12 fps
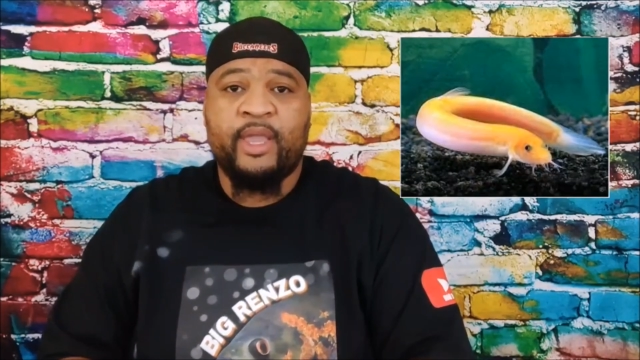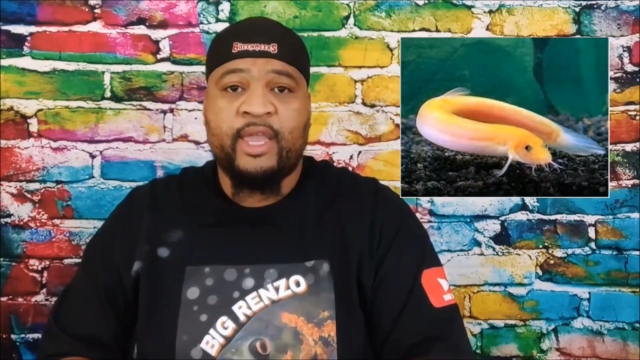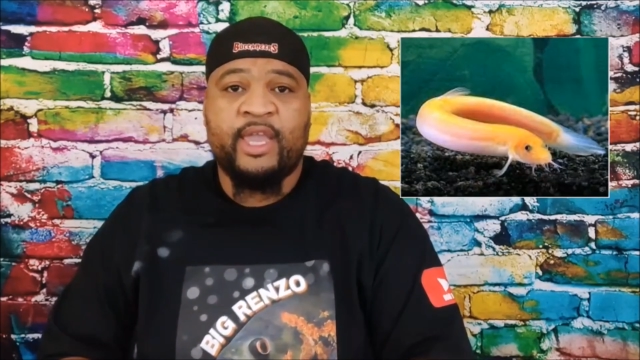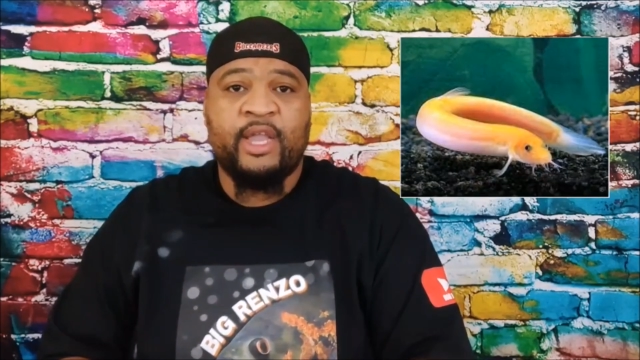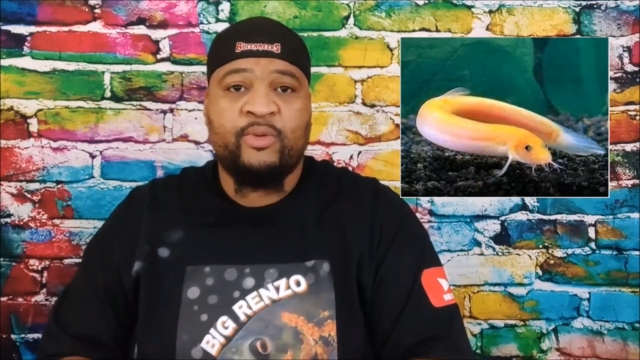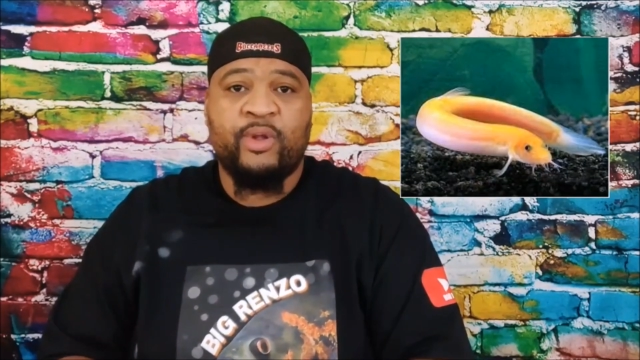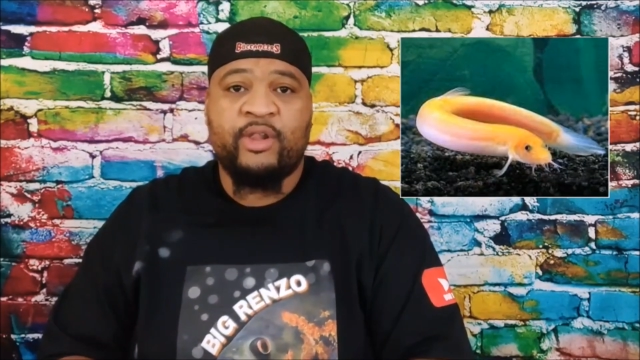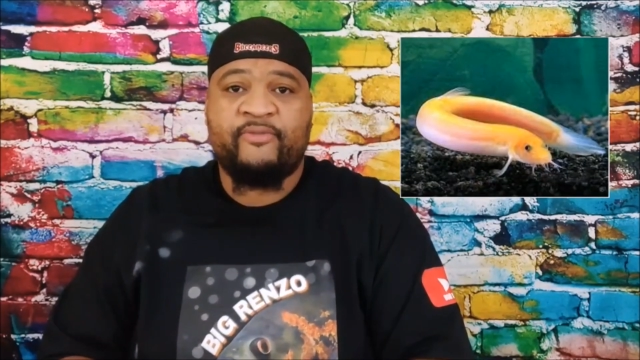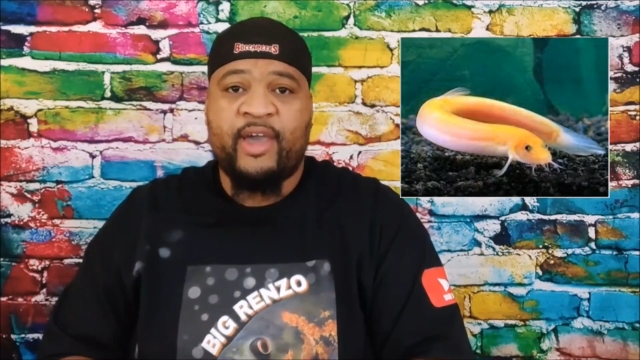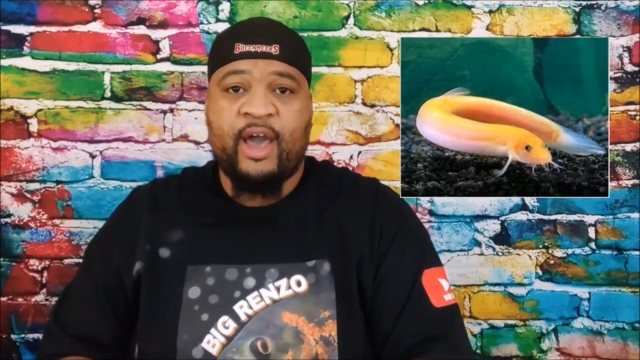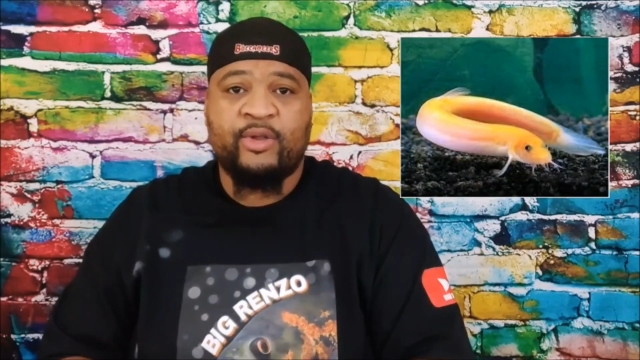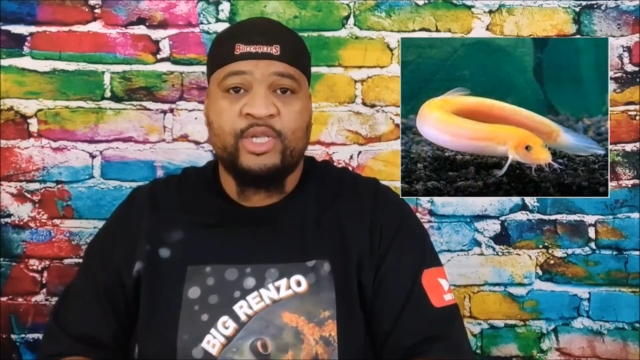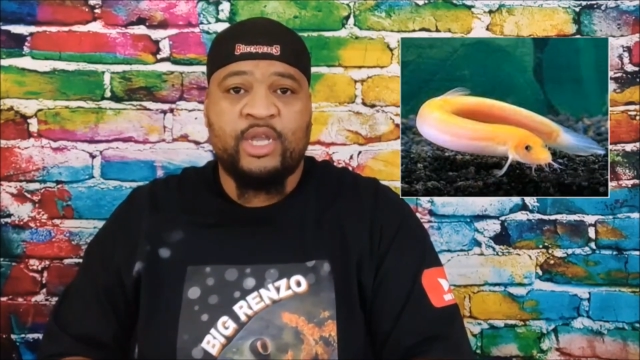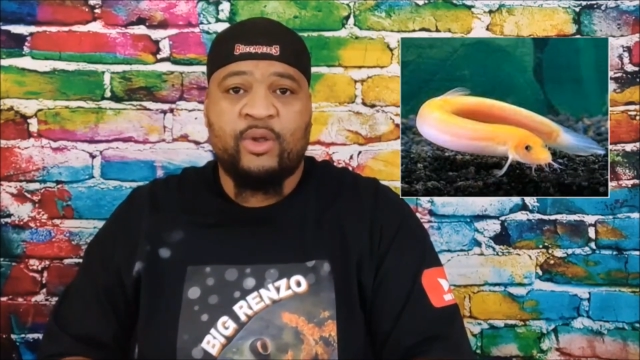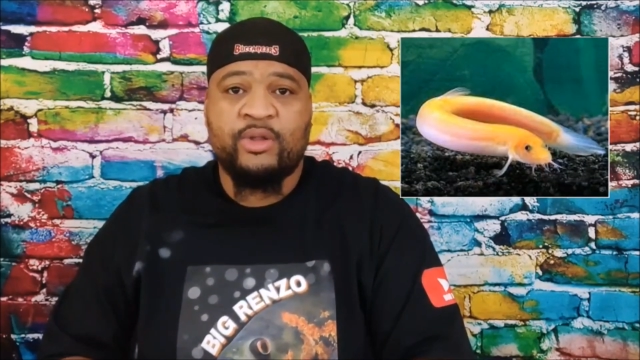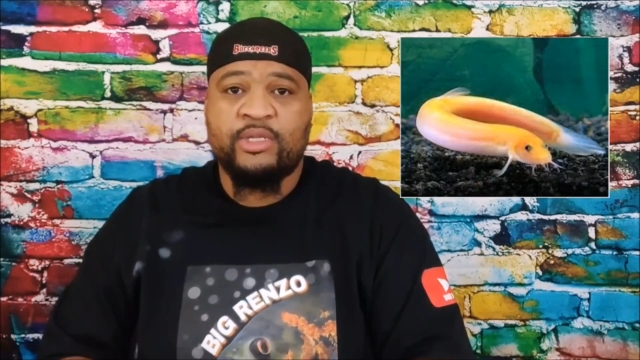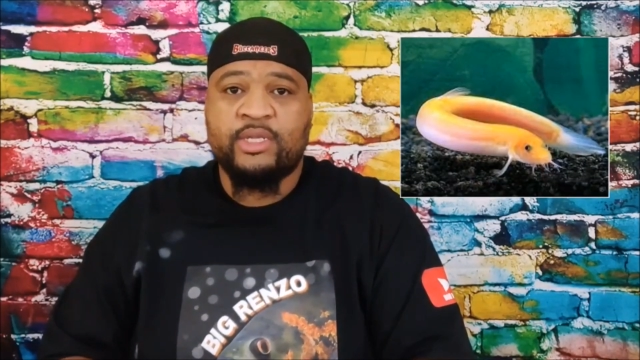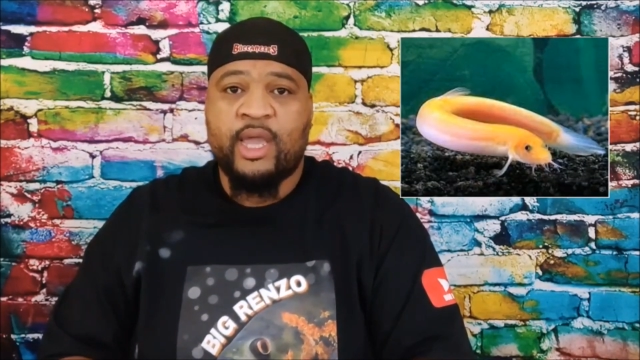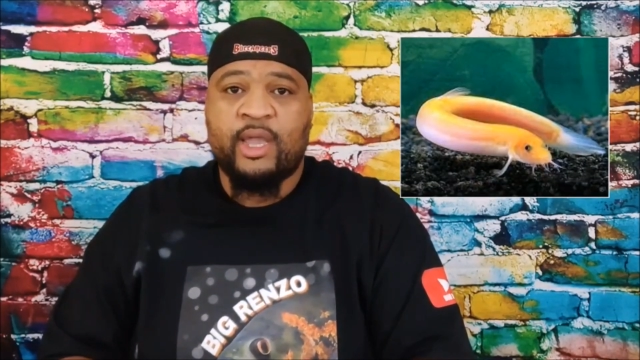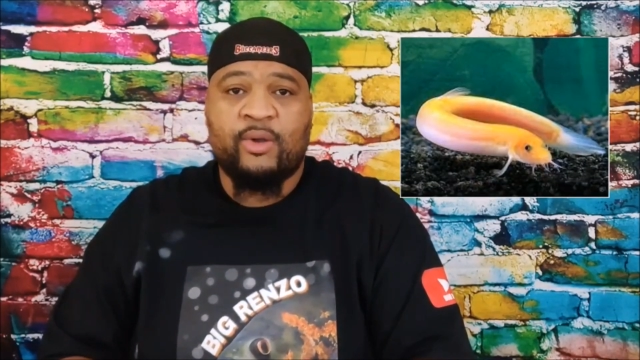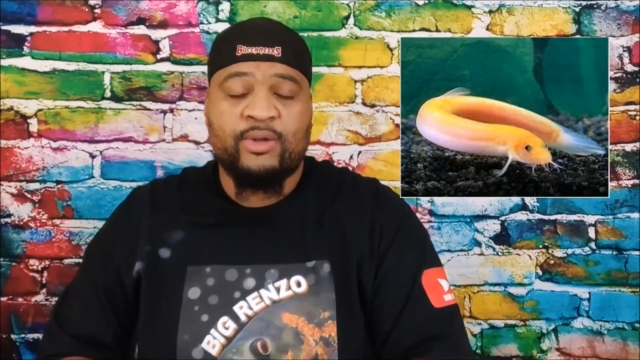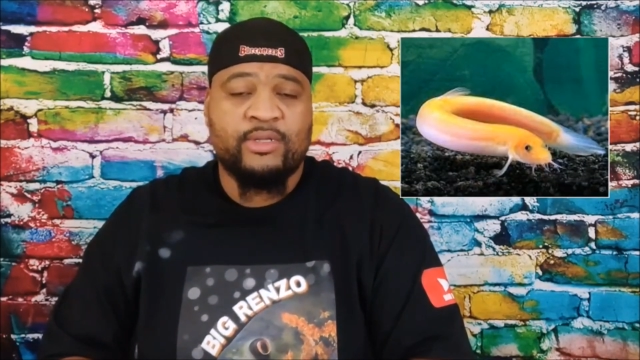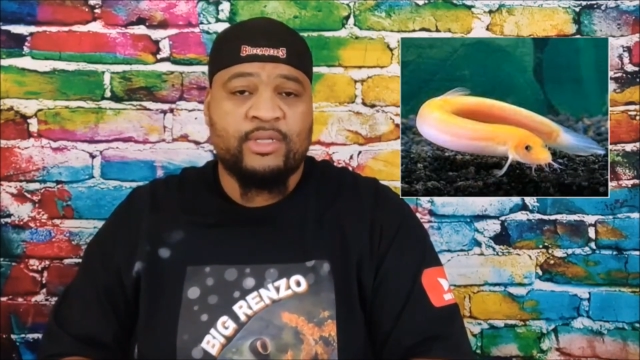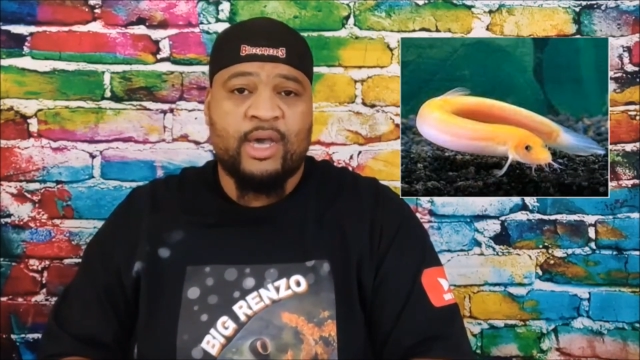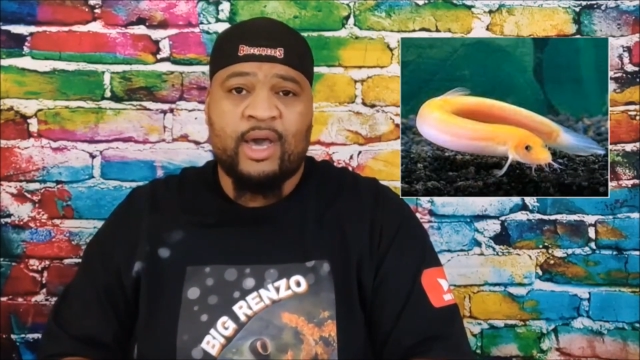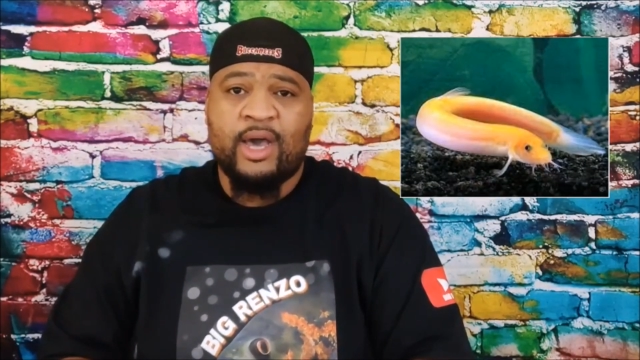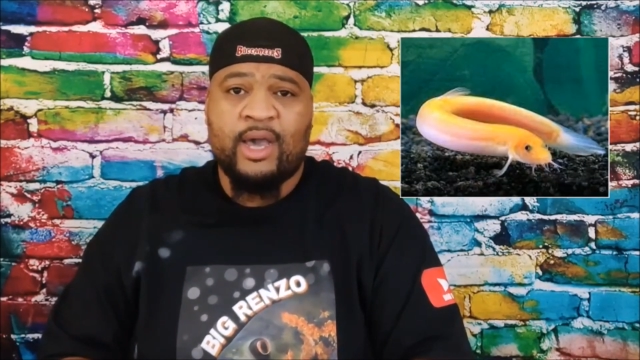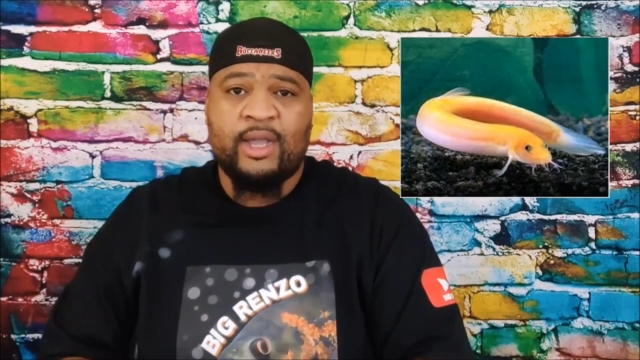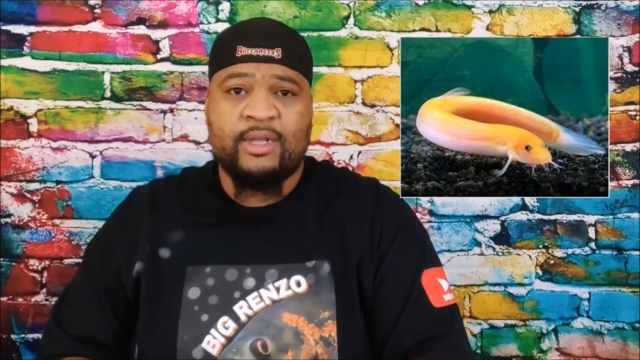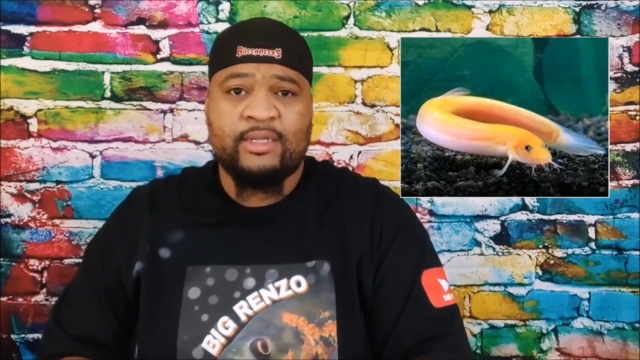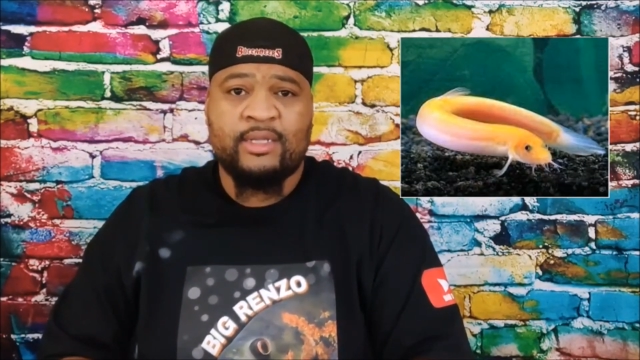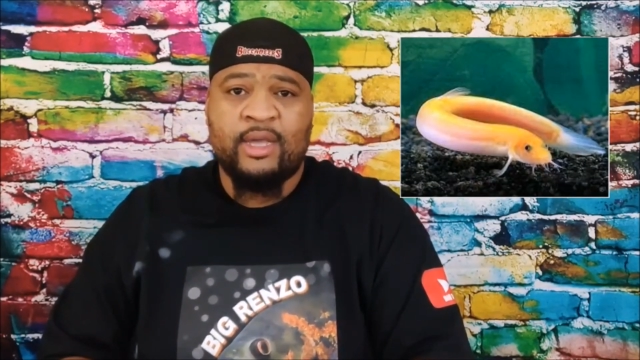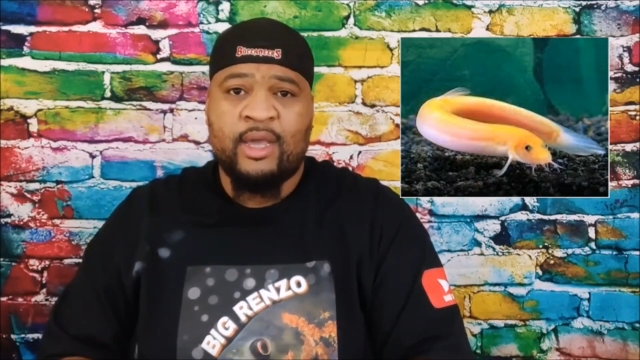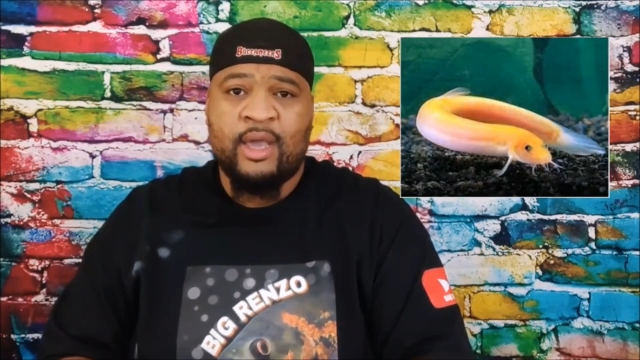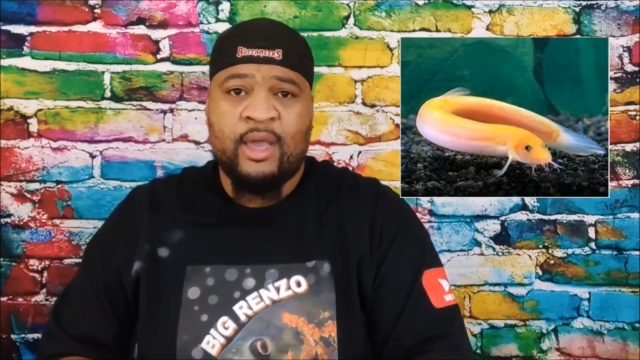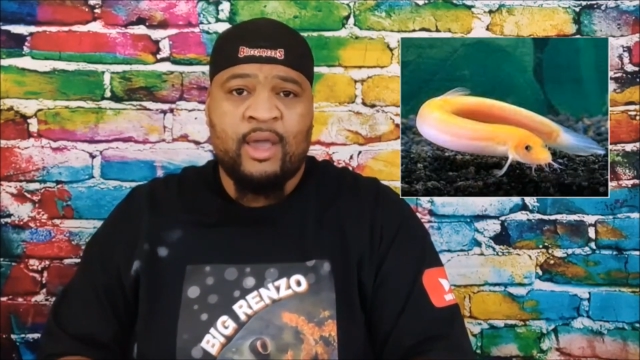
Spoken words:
in getting rid of algae on the tank, on the sides,